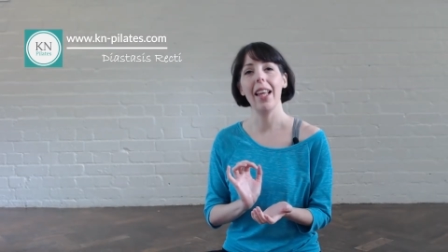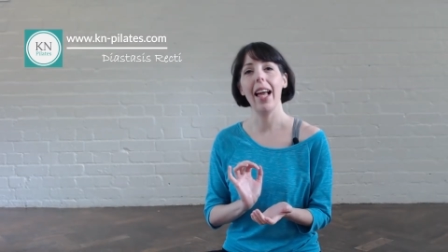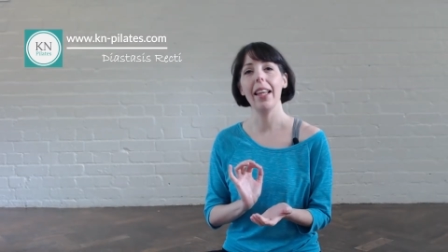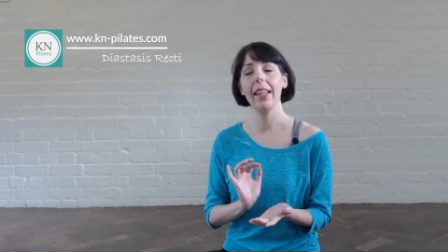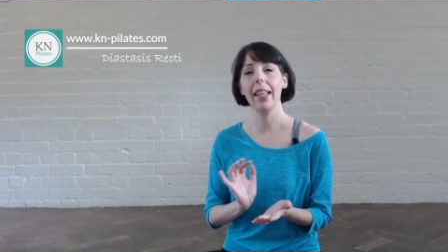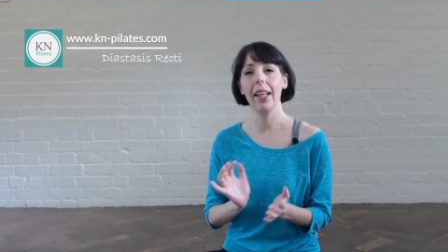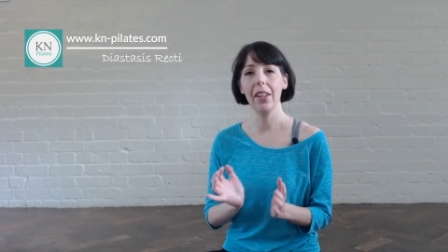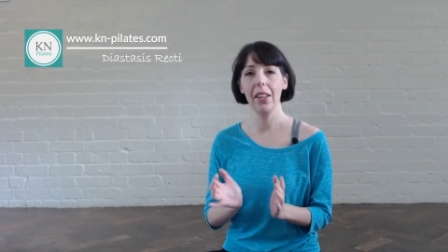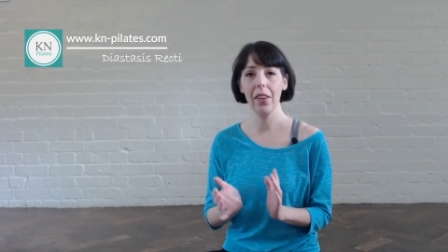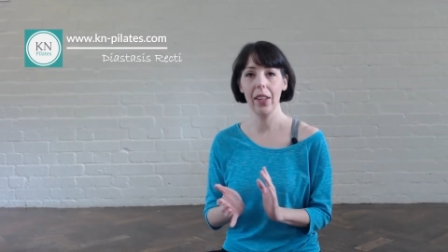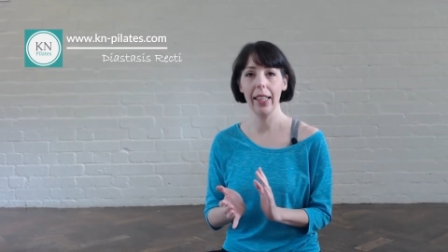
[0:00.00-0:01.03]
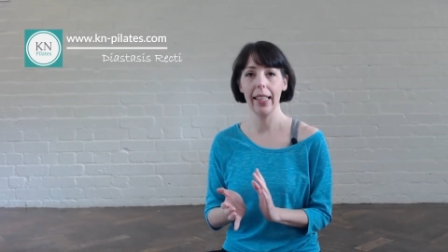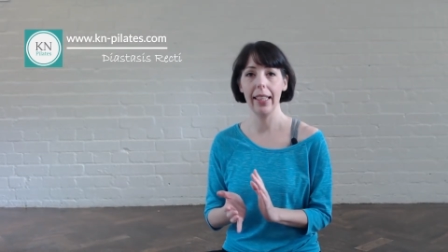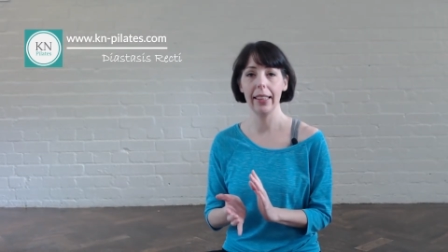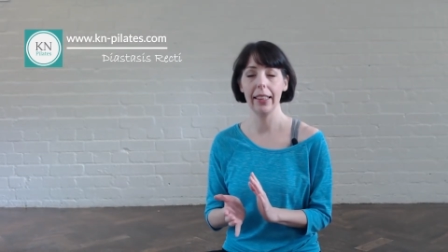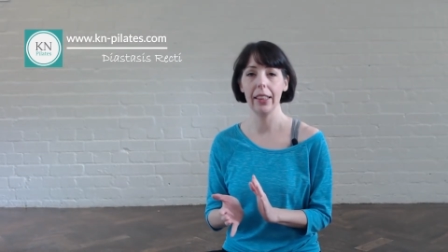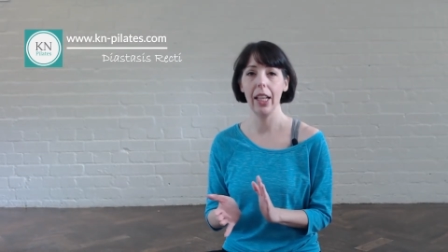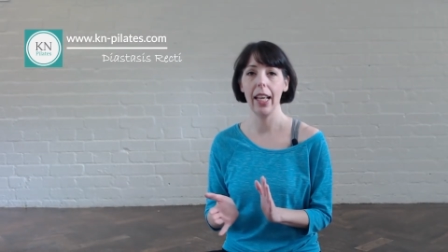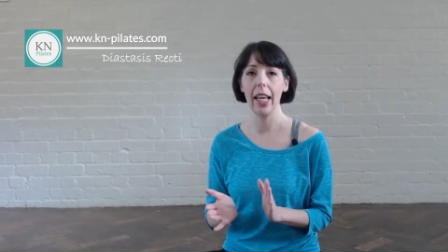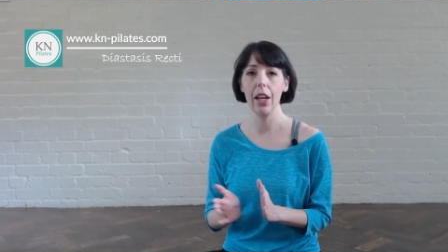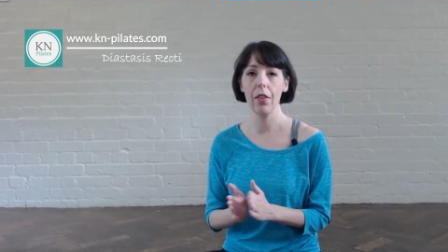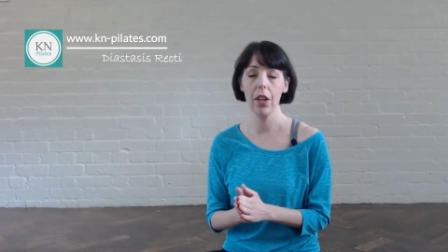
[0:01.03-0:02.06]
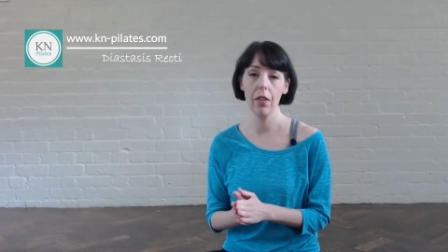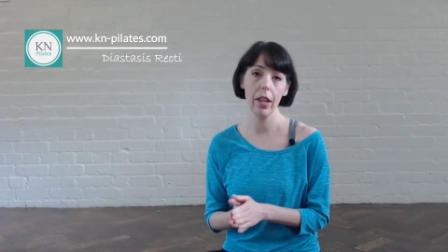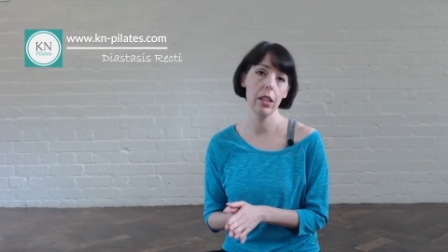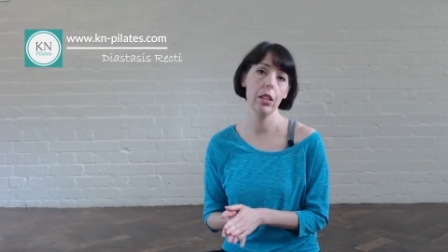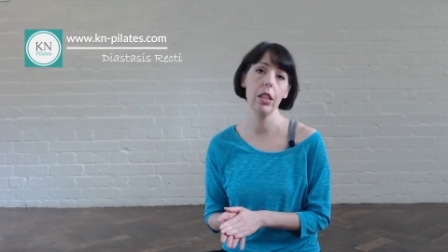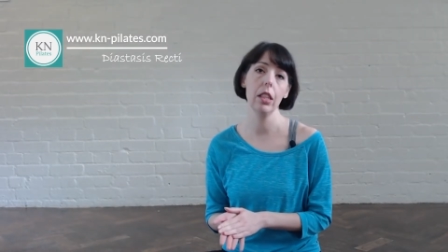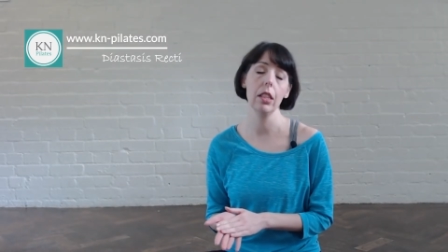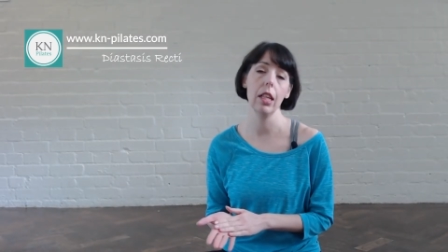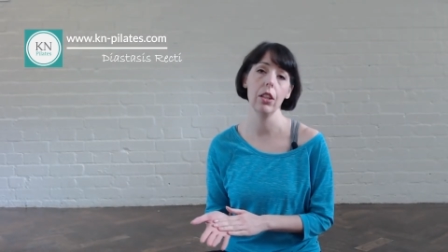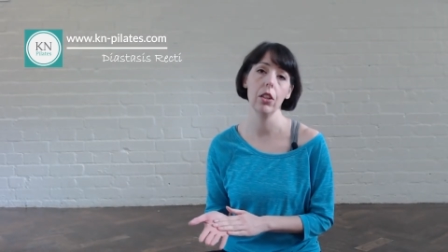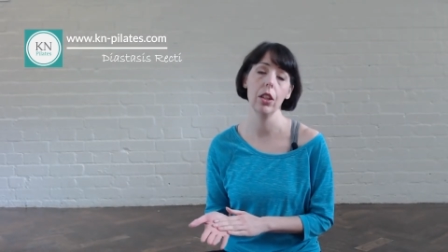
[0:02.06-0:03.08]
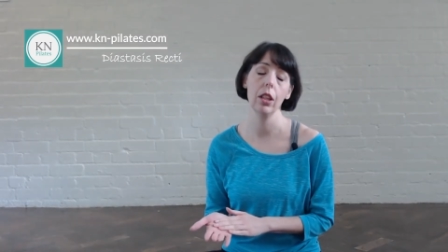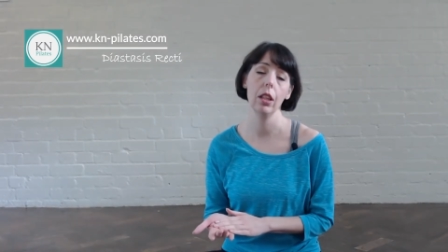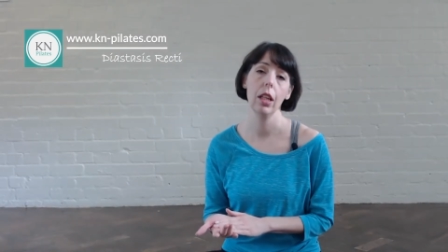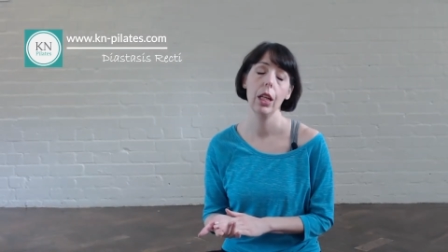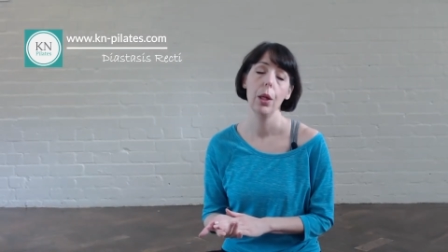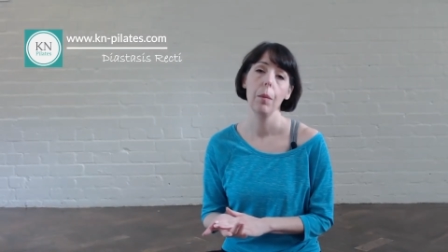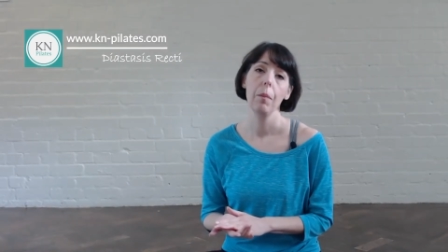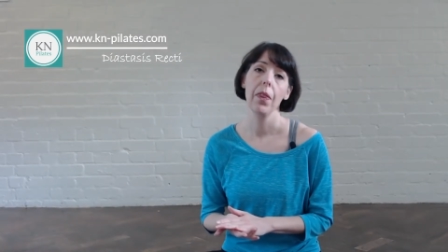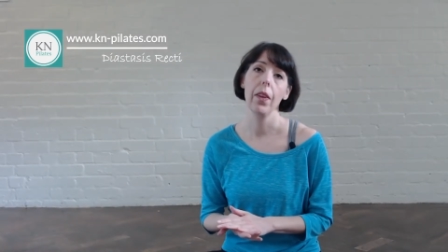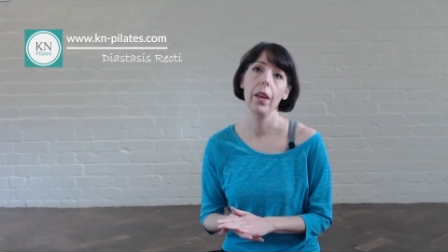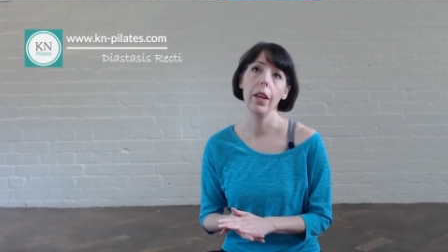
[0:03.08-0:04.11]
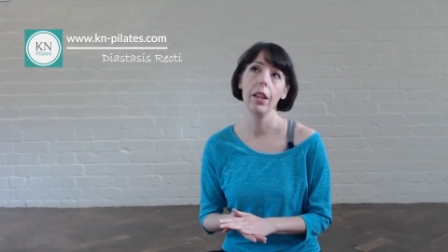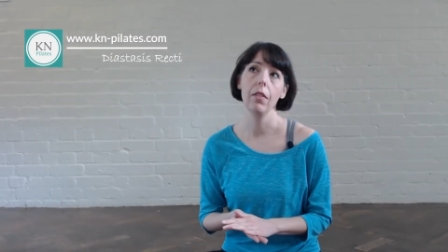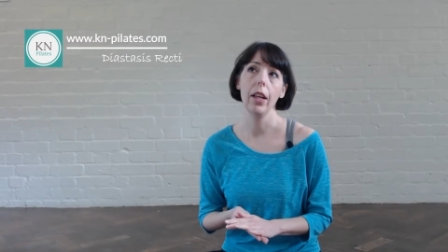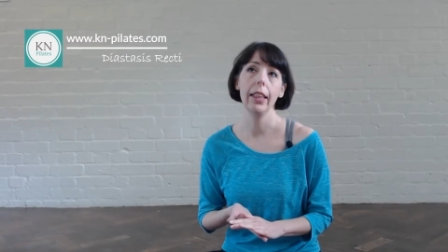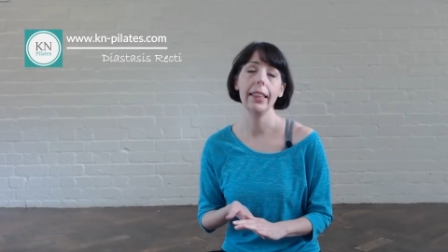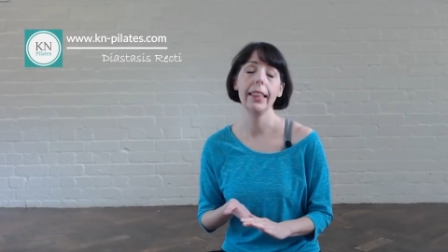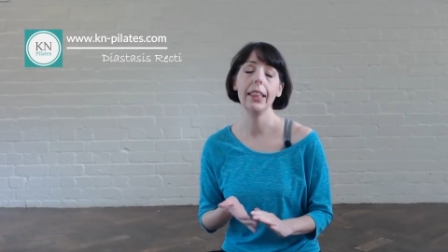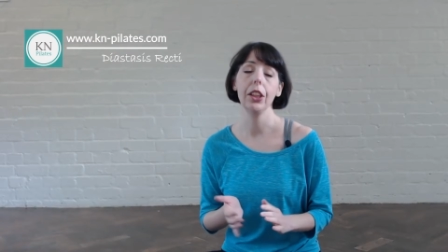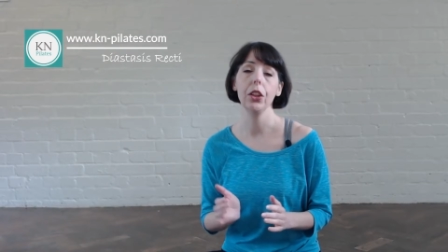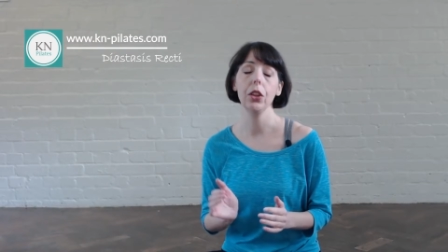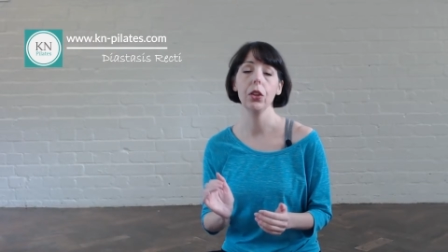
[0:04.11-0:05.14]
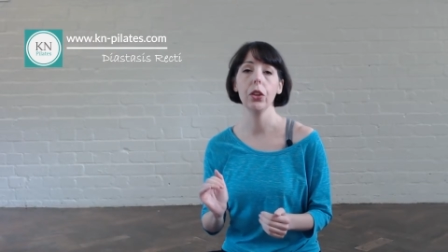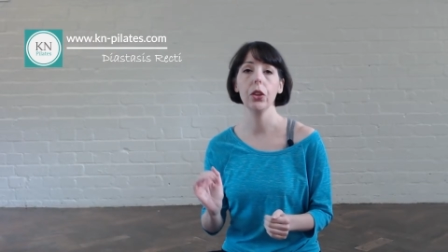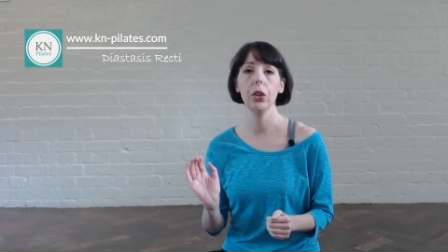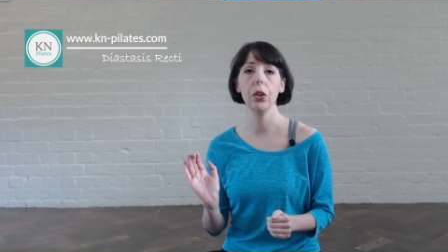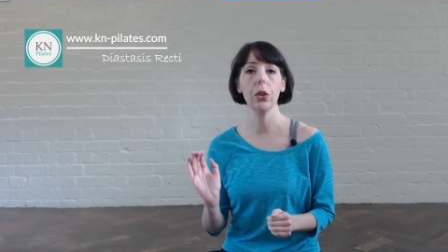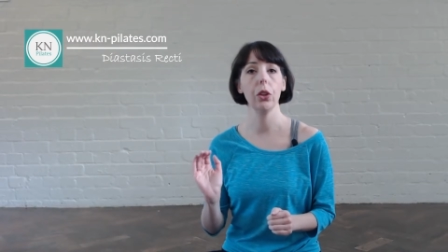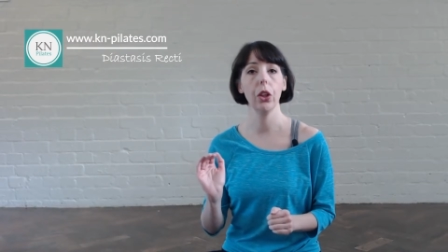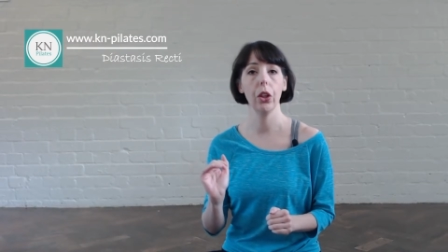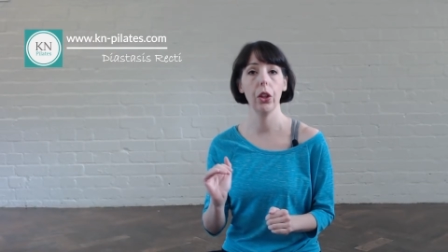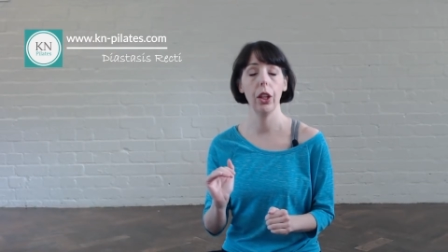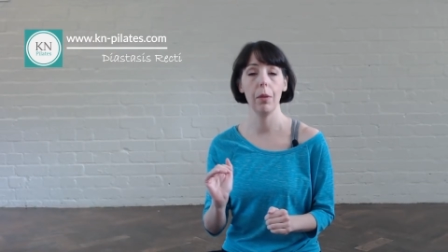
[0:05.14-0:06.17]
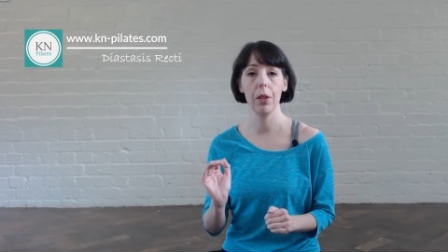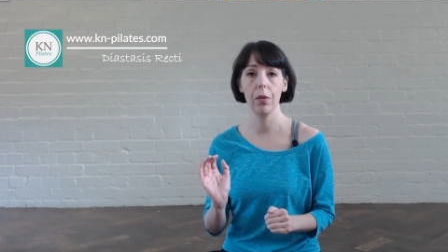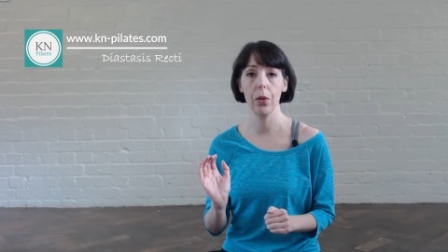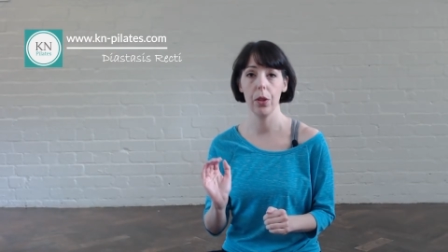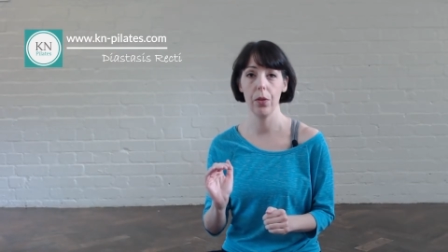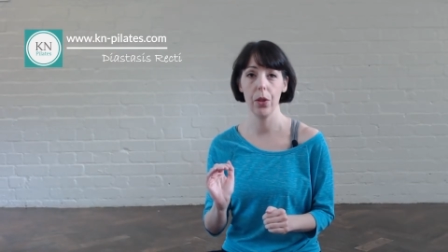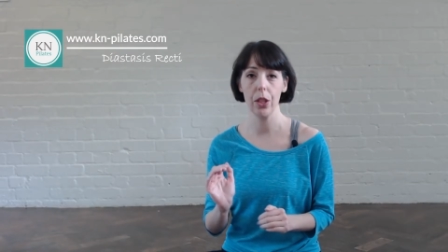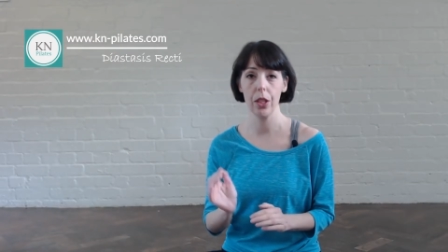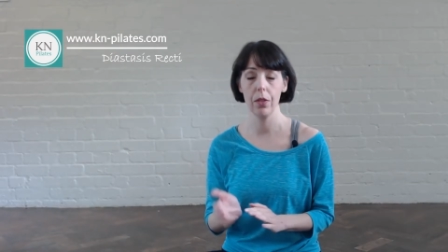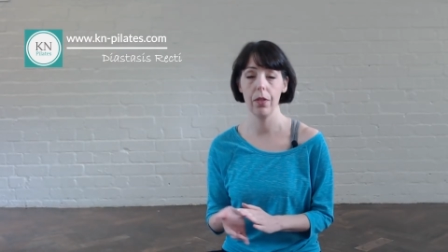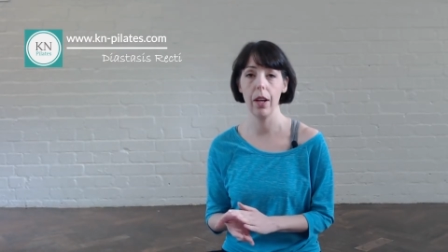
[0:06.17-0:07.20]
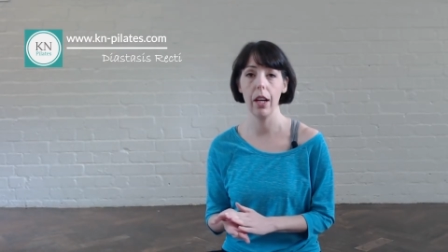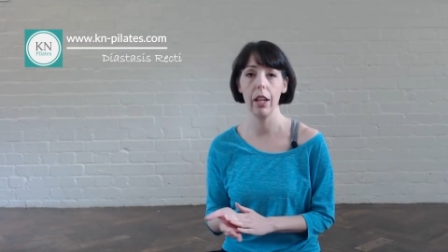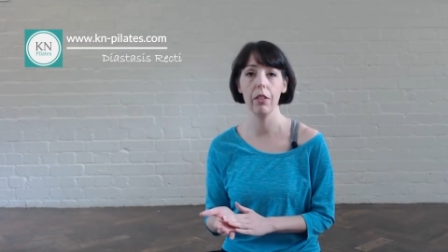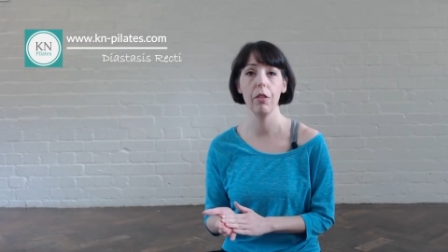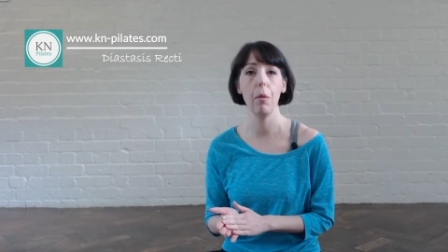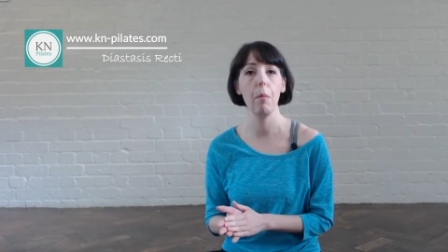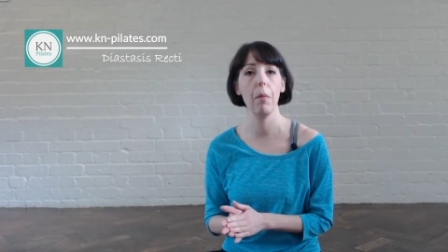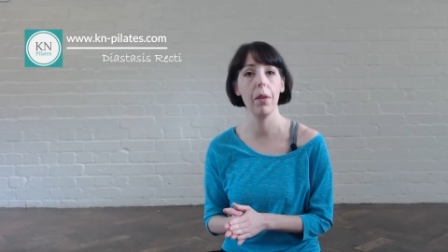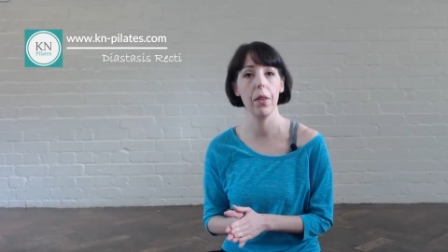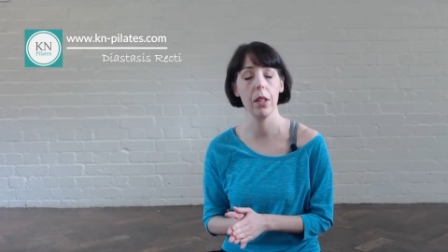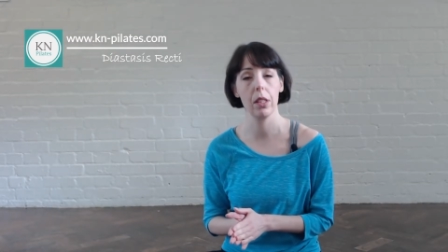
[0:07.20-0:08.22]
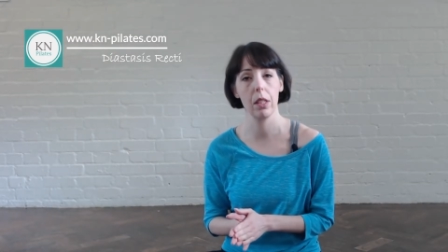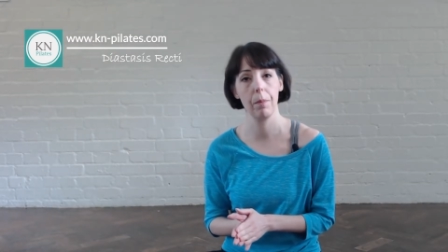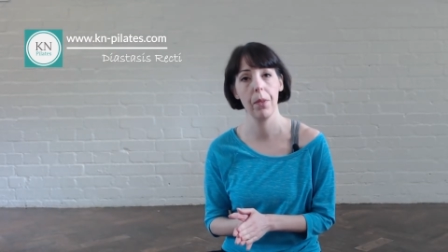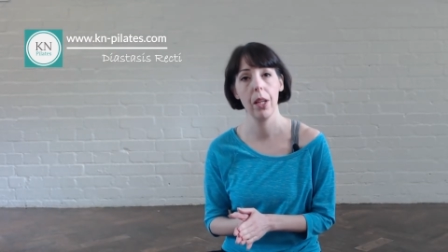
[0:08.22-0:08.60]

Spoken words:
And the other thing is, if you've had a C-section, the advice is not to do curl-ups for the first 5 months.